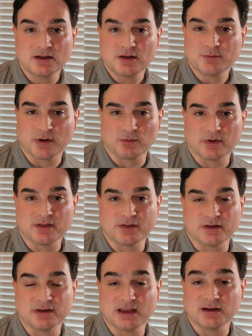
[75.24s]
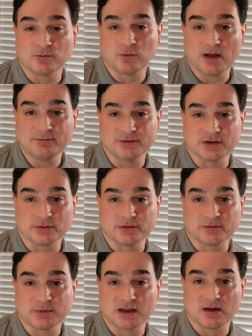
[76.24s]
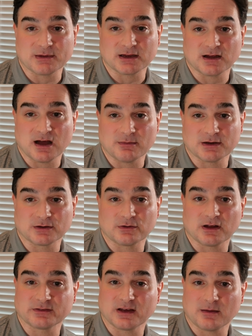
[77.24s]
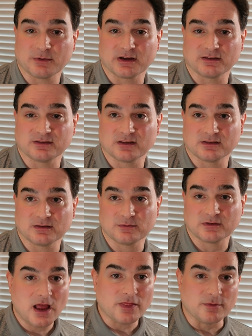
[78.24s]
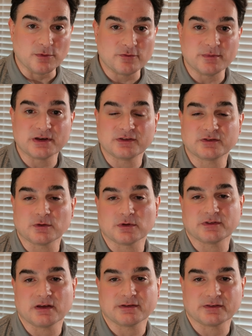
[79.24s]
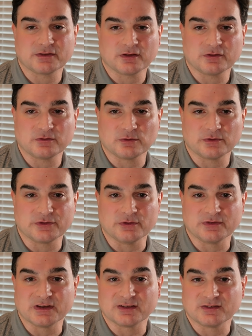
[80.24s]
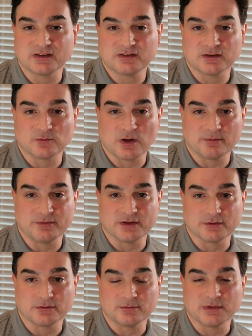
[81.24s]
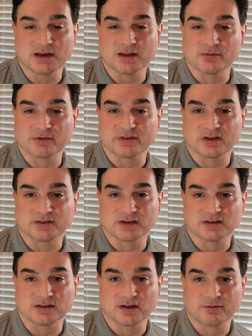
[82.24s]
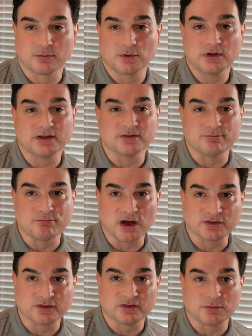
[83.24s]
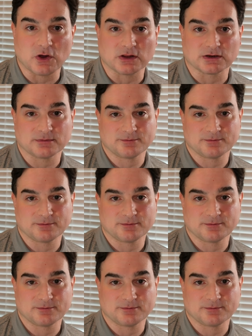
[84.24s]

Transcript: But with native web views becoming common across operating systems, the movement is towards having such tools use an existing web view, meaning the resulting deliverable is much smaller.